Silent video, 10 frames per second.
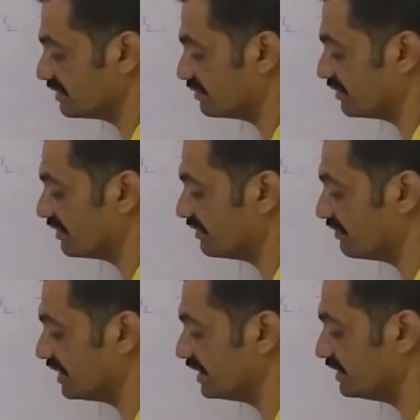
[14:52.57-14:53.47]

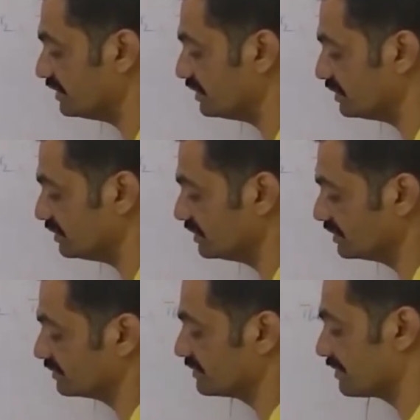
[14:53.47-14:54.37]
7.5 into
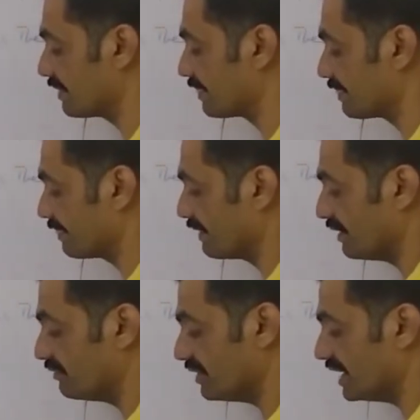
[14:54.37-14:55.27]

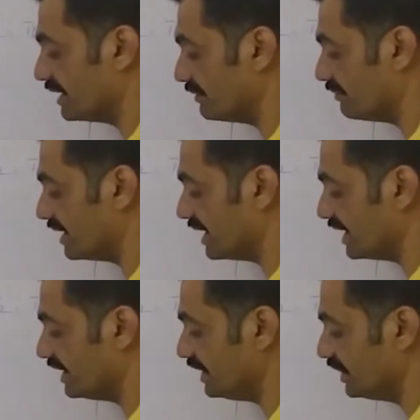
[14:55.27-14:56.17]
1
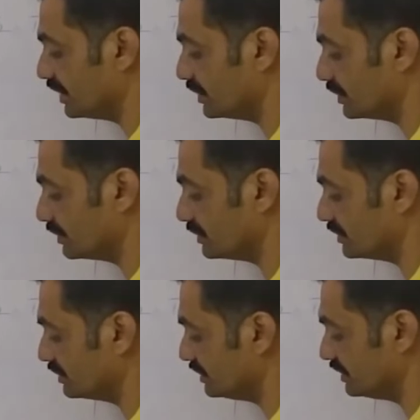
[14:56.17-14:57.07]
by
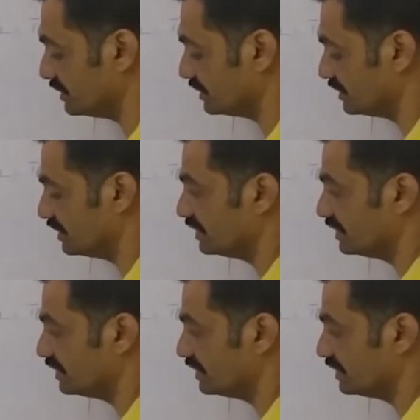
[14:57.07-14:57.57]
root 2 into